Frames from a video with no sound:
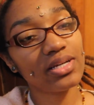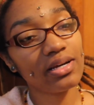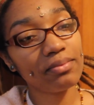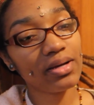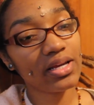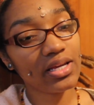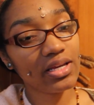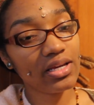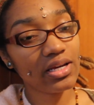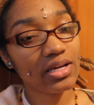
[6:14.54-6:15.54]
time I
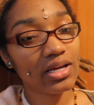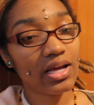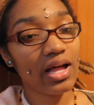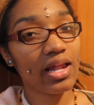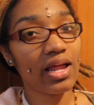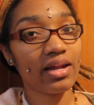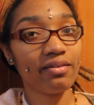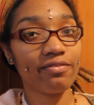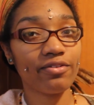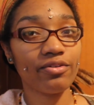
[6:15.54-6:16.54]
eat a lot
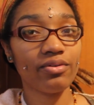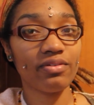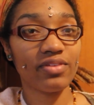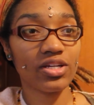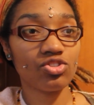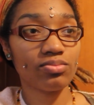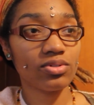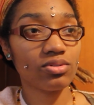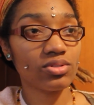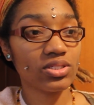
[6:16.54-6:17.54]
of fruit and
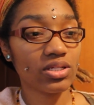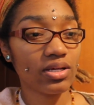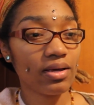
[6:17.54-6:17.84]
vegetables.